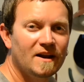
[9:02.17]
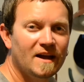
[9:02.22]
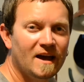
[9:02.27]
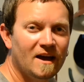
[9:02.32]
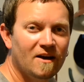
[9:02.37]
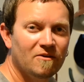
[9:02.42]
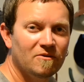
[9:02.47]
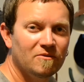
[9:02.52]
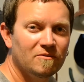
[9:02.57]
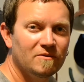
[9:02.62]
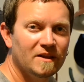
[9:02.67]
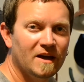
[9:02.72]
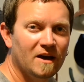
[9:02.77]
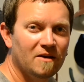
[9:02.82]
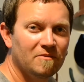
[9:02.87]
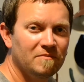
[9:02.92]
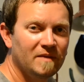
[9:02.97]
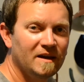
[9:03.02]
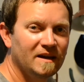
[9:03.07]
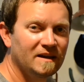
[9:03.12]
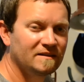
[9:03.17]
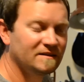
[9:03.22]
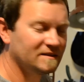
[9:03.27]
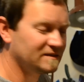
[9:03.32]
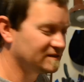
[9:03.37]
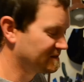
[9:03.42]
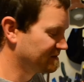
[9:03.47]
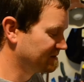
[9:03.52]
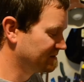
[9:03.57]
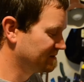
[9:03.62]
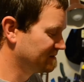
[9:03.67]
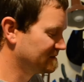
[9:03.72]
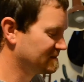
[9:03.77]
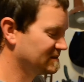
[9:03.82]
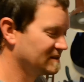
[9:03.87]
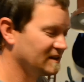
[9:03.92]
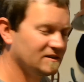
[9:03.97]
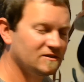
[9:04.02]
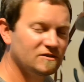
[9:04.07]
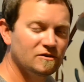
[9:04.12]
it out without making the
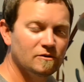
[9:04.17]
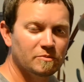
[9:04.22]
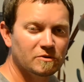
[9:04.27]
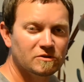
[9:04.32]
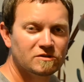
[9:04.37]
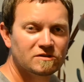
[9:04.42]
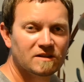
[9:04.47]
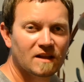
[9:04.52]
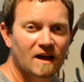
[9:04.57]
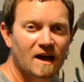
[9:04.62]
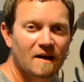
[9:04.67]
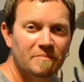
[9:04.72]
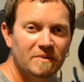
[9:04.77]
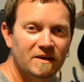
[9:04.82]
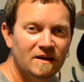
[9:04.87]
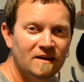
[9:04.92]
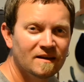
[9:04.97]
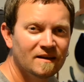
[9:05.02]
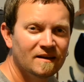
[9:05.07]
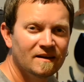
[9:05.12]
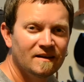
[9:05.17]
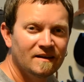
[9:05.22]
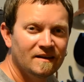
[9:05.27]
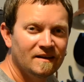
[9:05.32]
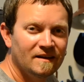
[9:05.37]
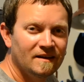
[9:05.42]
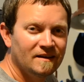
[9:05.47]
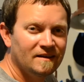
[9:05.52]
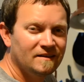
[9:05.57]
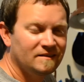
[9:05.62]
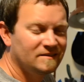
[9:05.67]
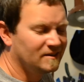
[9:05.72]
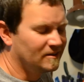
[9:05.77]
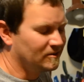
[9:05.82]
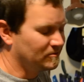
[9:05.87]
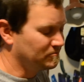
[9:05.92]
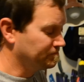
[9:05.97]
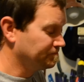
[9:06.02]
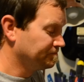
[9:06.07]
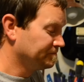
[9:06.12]
stick super sloppy.
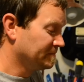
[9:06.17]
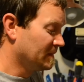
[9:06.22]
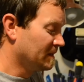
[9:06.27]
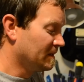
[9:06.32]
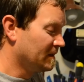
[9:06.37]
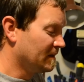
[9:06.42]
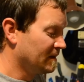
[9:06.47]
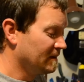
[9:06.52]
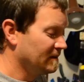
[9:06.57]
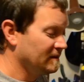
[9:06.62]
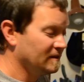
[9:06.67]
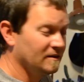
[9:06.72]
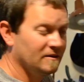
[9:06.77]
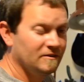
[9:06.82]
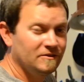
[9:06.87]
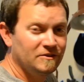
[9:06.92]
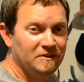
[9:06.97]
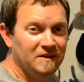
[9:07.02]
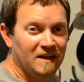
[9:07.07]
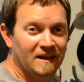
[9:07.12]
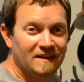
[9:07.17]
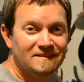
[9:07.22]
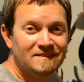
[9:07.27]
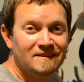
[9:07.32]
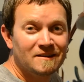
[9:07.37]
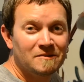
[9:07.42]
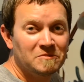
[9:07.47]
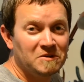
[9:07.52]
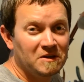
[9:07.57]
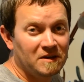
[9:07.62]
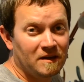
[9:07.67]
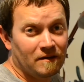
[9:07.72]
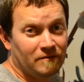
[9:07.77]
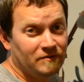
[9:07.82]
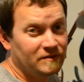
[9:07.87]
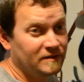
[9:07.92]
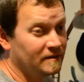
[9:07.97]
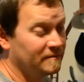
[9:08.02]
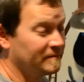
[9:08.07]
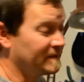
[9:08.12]
So, you get some, you give
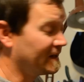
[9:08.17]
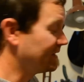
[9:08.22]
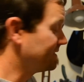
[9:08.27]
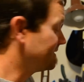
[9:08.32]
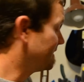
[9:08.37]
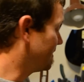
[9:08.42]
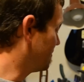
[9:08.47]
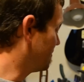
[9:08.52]
some. That's how